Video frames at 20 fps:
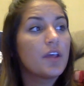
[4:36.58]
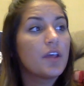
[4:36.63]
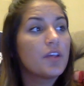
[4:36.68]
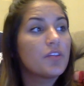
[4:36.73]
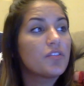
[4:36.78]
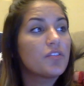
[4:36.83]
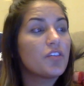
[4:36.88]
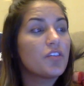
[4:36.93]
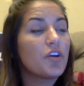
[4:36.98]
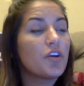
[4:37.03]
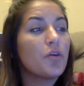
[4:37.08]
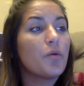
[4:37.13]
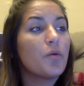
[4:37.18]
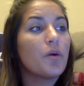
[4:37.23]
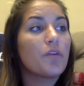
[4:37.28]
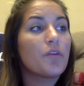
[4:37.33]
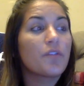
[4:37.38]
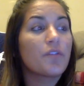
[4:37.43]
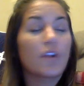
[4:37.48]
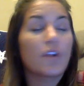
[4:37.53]
So
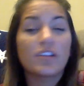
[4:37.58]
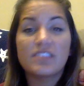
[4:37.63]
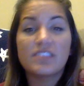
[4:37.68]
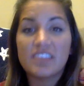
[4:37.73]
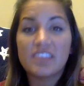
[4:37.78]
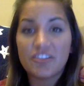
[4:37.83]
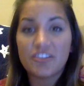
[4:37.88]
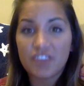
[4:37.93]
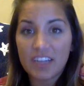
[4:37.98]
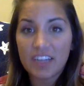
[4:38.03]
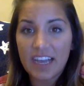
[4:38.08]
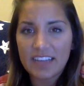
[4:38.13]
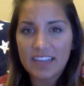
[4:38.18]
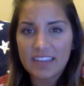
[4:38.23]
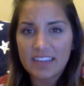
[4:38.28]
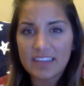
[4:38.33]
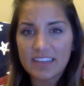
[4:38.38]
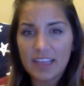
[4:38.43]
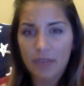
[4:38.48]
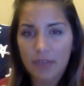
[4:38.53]
for our citric
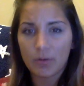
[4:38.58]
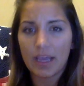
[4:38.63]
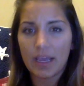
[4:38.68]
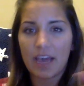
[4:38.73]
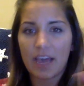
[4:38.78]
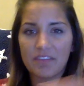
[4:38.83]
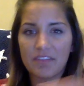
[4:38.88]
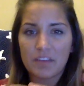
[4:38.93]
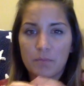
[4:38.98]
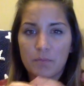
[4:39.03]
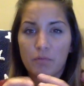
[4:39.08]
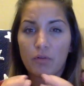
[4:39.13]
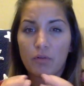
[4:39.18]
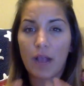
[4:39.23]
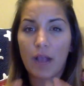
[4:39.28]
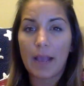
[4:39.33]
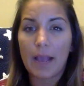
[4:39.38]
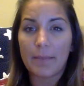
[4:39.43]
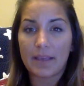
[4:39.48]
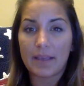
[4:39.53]
acid cycle, we have this
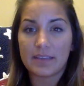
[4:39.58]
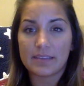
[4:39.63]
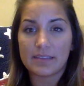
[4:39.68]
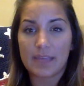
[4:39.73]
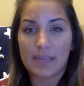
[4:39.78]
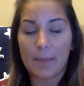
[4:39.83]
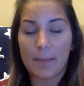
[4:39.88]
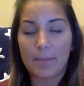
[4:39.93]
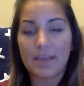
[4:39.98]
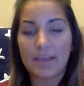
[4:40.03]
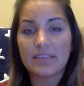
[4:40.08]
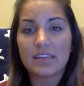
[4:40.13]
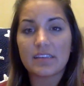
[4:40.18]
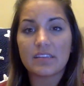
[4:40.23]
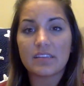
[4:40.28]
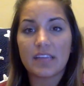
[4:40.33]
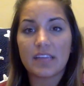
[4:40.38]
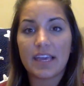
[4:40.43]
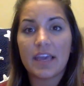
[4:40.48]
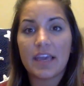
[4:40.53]
priming step.
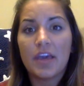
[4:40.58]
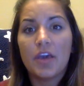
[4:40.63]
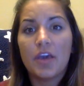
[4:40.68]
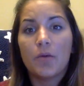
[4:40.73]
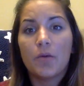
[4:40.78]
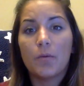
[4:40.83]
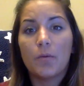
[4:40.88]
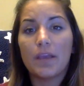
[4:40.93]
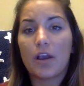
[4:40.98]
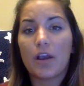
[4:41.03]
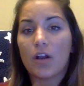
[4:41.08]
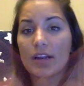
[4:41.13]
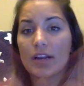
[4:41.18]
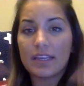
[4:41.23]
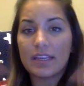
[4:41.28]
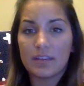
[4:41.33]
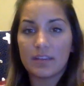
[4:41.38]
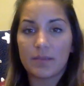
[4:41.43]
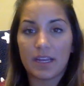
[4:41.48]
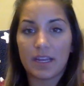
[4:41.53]
Basically, we aren't
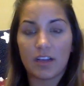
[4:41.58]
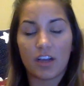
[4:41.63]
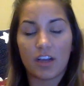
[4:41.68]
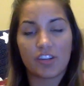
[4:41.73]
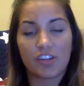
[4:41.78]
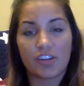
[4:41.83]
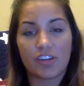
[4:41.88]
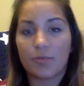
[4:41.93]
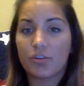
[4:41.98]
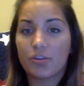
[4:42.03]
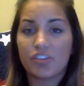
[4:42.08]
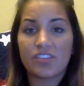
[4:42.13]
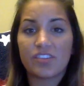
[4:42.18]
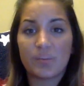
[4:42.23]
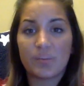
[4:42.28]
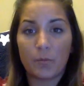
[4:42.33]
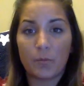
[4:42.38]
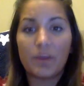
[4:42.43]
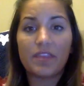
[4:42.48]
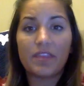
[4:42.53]
in the mitochondria. We're just
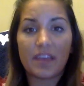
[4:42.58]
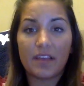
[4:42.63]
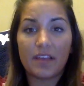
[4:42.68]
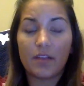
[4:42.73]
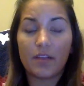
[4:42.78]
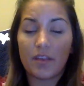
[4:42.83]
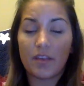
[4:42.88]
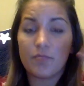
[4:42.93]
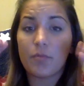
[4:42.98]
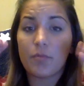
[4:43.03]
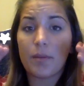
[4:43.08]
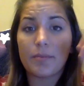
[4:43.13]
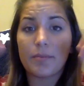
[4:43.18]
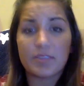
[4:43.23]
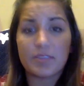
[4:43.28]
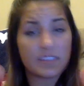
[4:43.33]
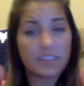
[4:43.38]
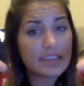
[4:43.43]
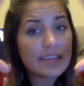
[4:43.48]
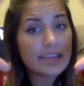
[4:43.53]
within, and remember,
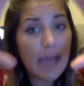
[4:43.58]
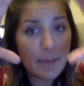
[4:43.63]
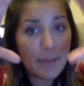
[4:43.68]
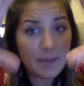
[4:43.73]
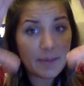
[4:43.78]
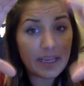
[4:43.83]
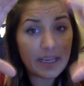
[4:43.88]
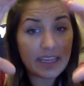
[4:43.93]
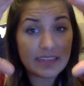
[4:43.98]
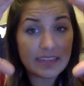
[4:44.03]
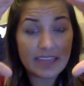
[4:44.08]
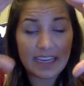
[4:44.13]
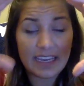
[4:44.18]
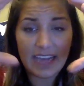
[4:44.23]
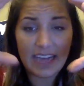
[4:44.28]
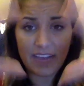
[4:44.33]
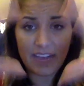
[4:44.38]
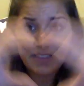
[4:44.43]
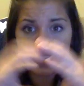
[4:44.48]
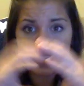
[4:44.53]
this is happening inside
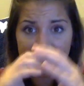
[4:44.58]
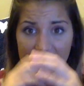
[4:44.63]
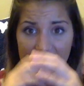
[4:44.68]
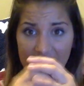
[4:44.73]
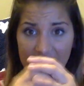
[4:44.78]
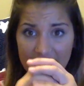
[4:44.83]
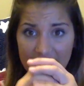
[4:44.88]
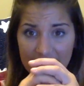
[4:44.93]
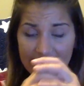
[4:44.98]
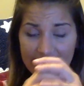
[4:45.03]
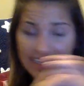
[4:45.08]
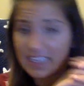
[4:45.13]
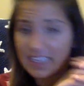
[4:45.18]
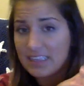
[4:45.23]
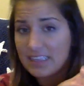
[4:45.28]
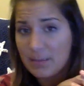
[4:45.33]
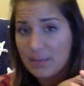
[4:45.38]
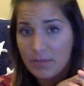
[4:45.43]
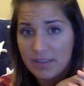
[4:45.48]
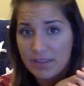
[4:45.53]
every teeny tiny
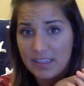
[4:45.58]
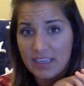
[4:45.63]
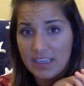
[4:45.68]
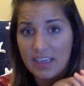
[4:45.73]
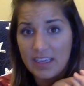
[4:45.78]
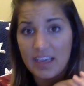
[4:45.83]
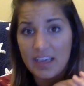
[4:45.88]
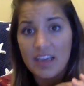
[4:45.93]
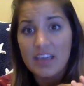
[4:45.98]
itsy bitsy